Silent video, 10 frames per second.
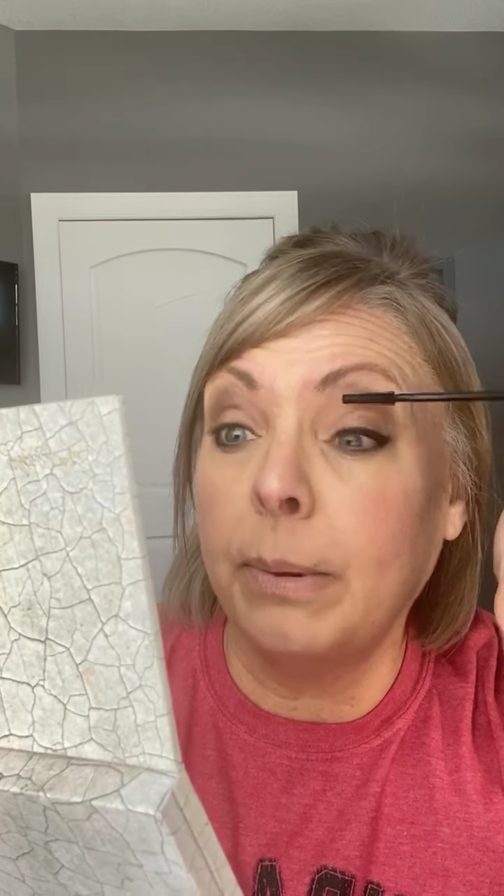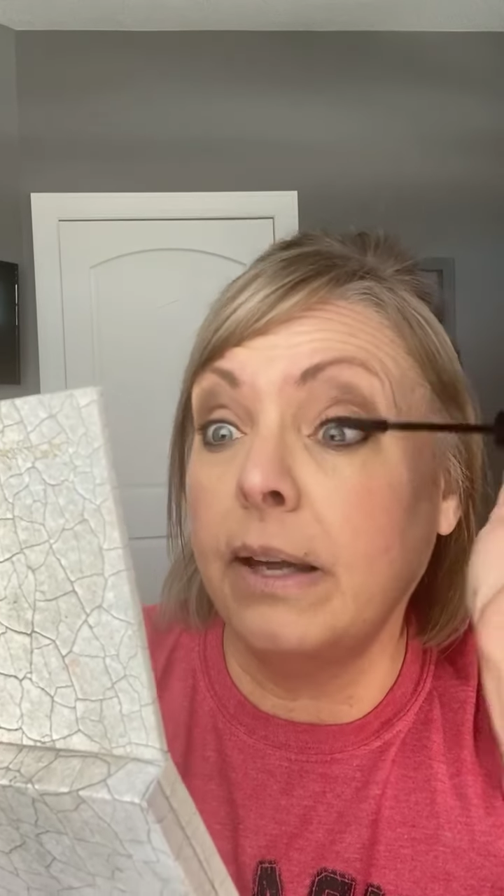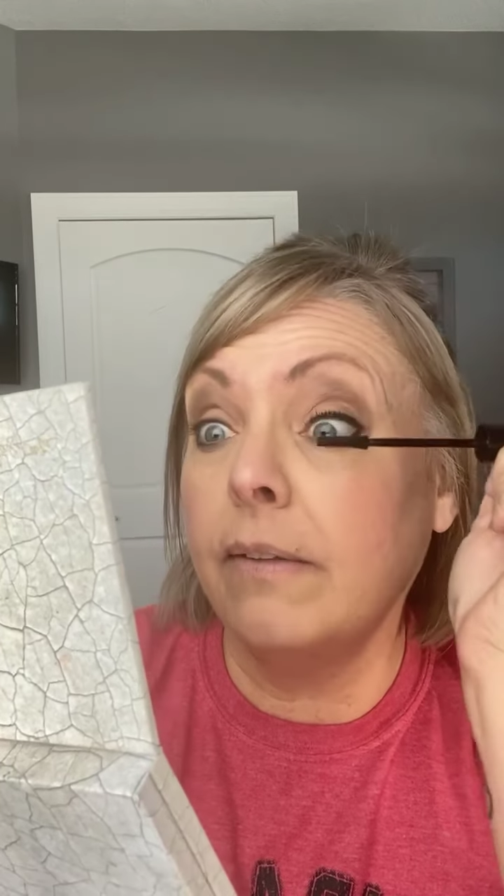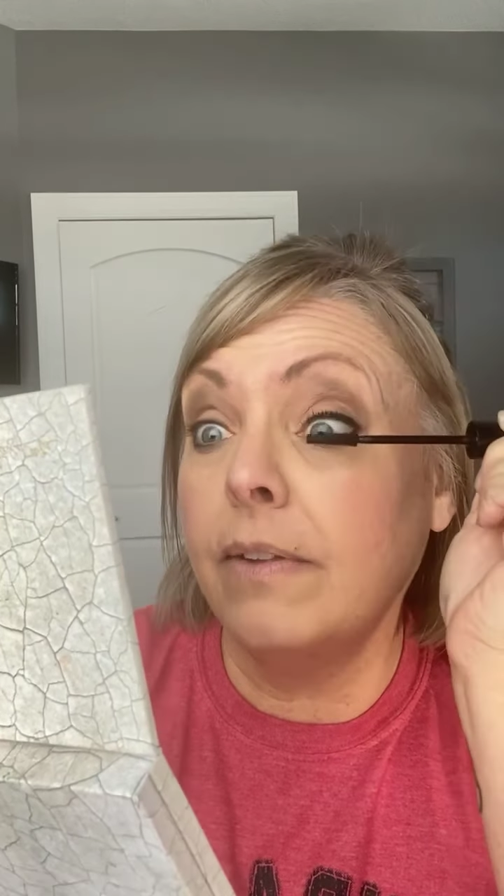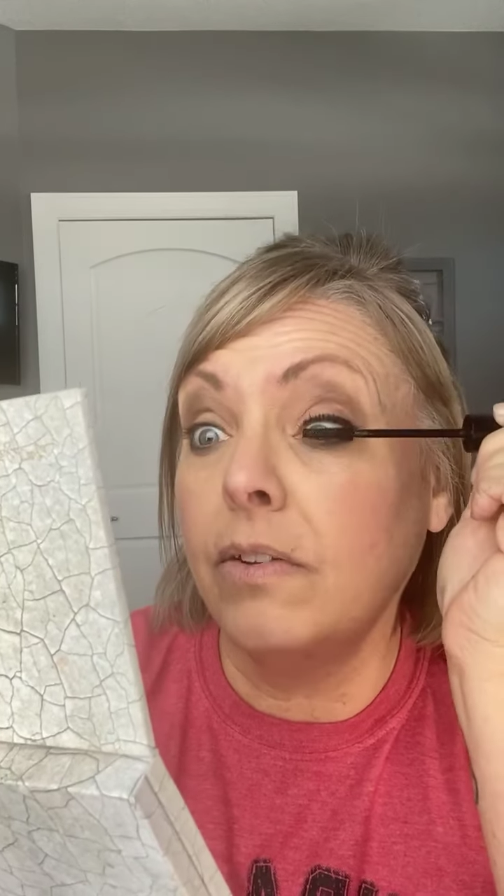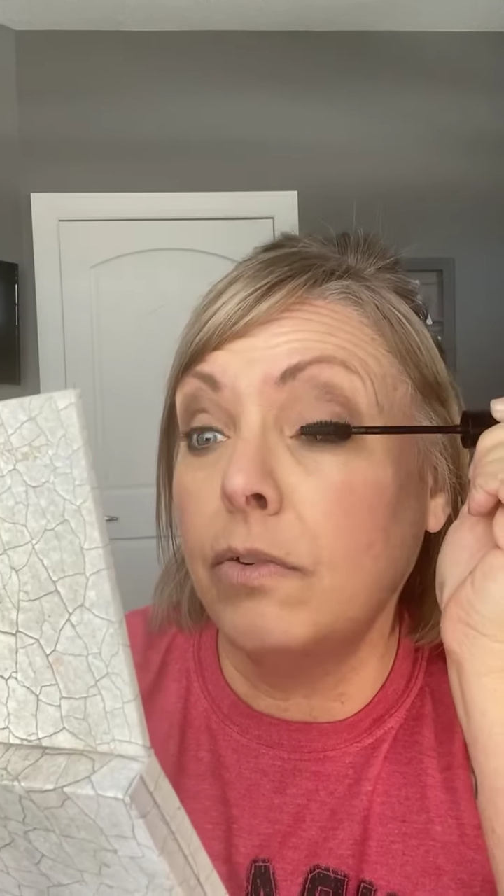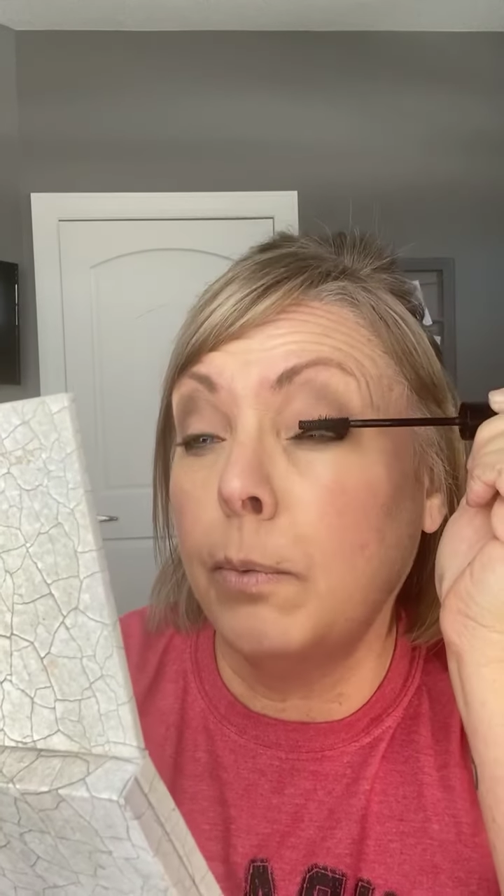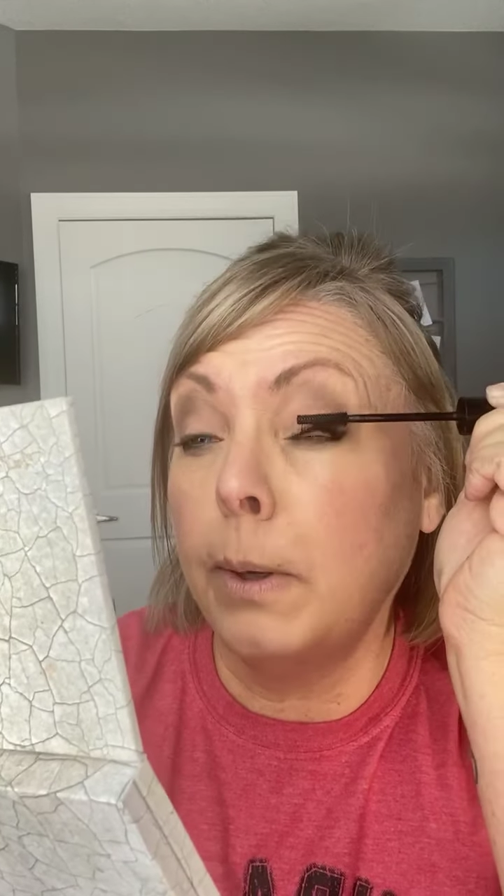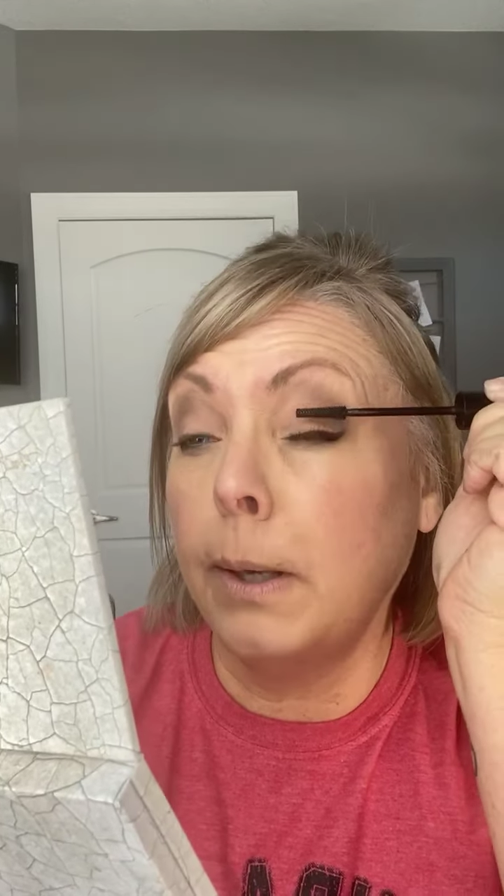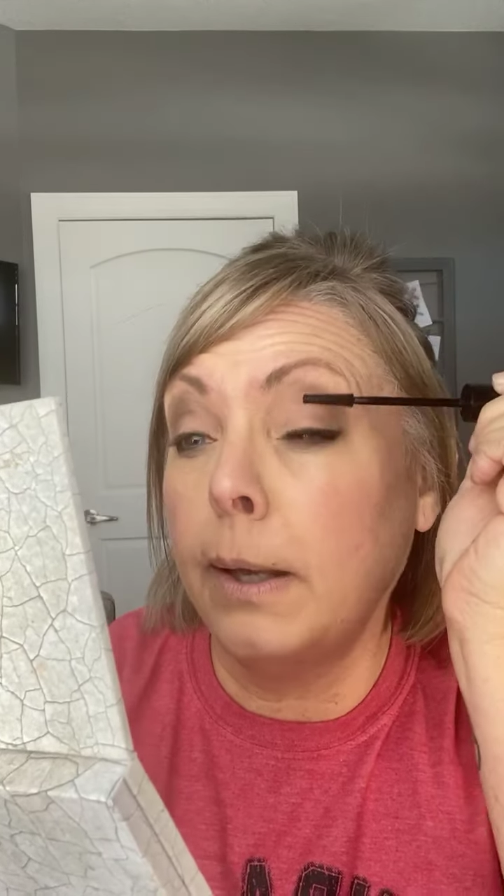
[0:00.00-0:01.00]
but this
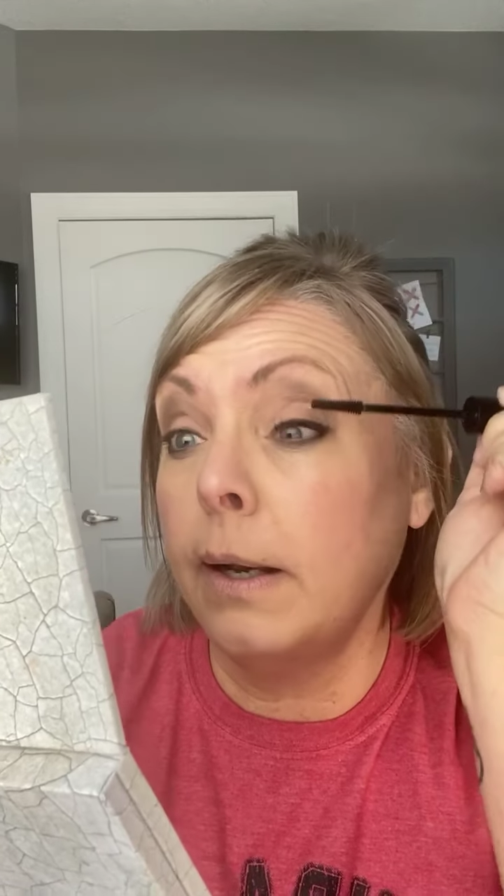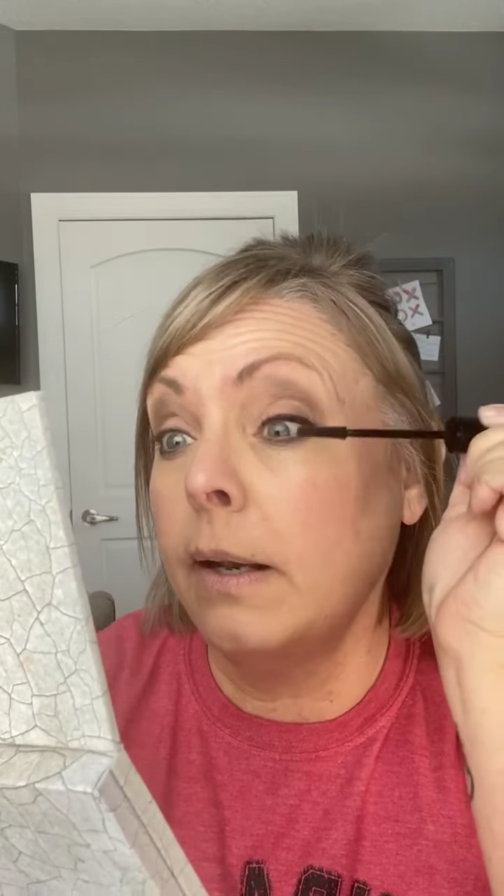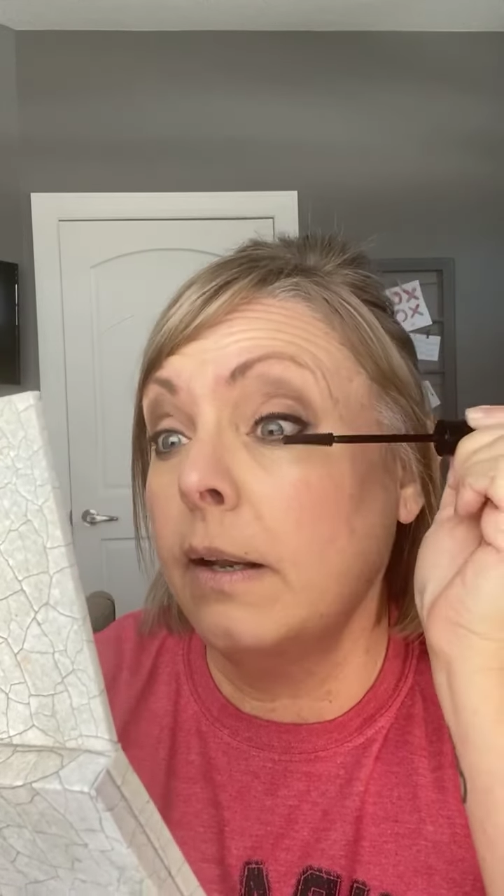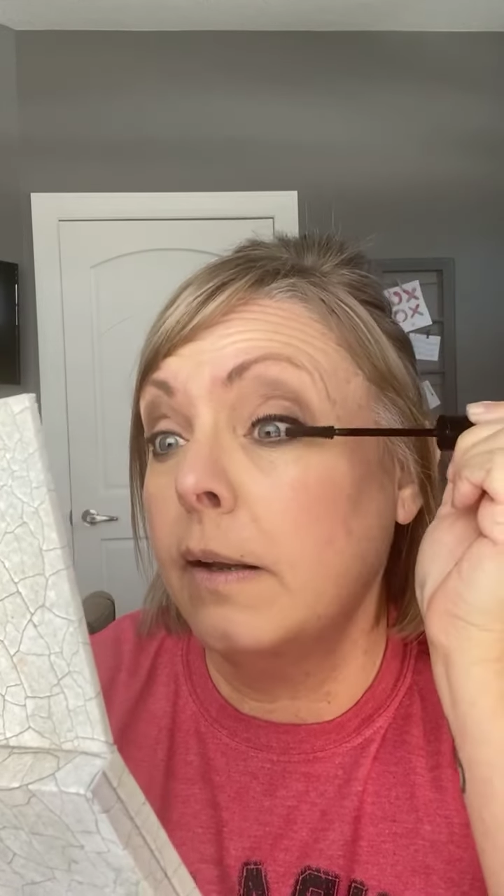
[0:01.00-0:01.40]
one